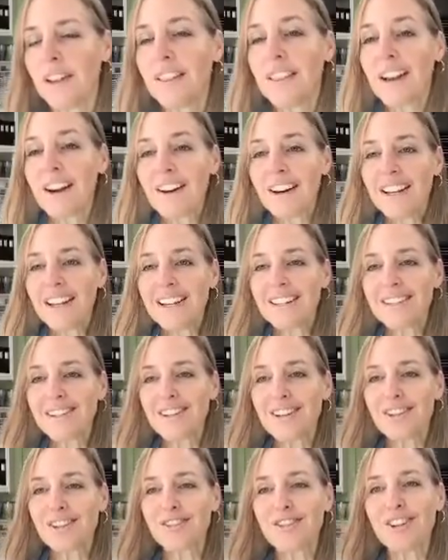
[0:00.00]
There it is.
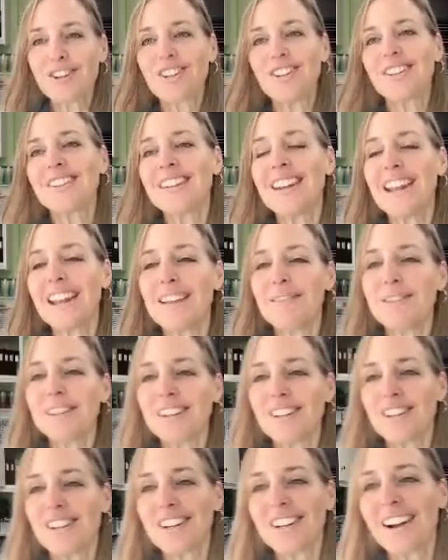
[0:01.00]
There's Trisha's names
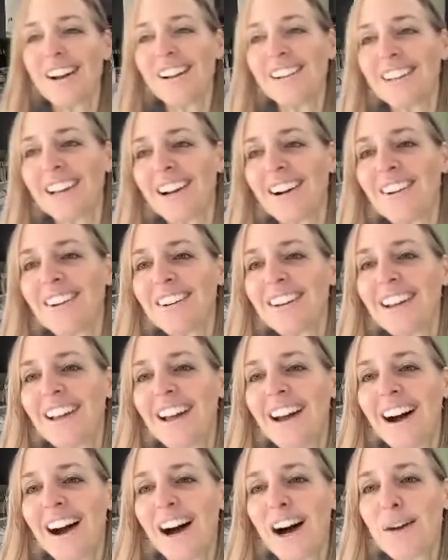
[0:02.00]
that she called out.
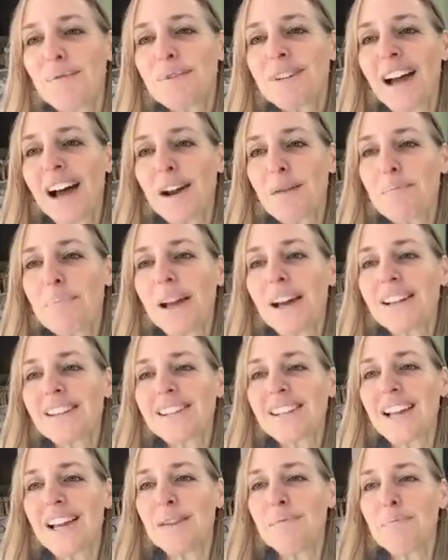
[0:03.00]
Donna
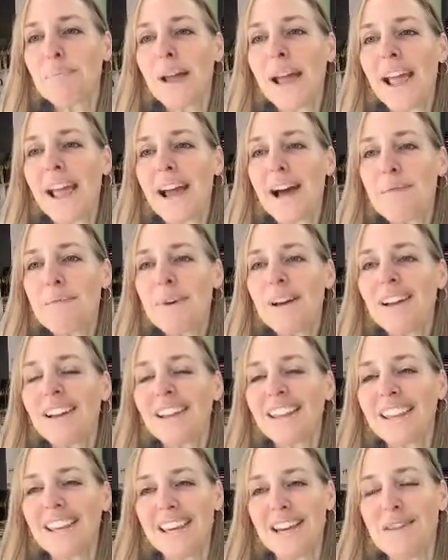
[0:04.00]
Betts and Pam
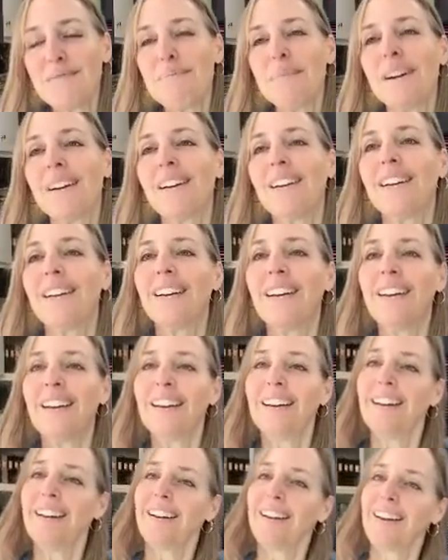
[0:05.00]
Kim.
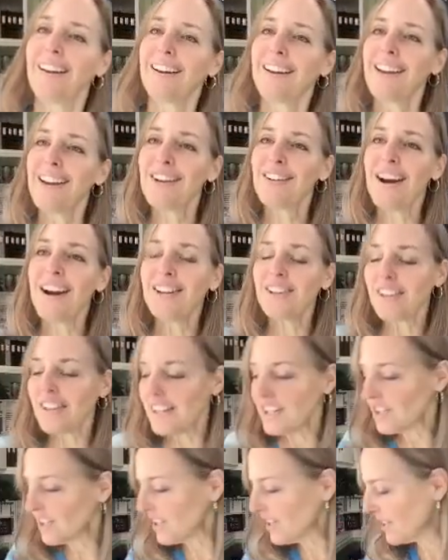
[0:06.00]

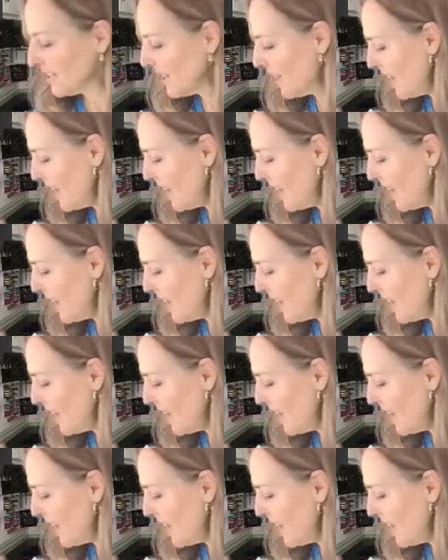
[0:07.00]
Congratulations.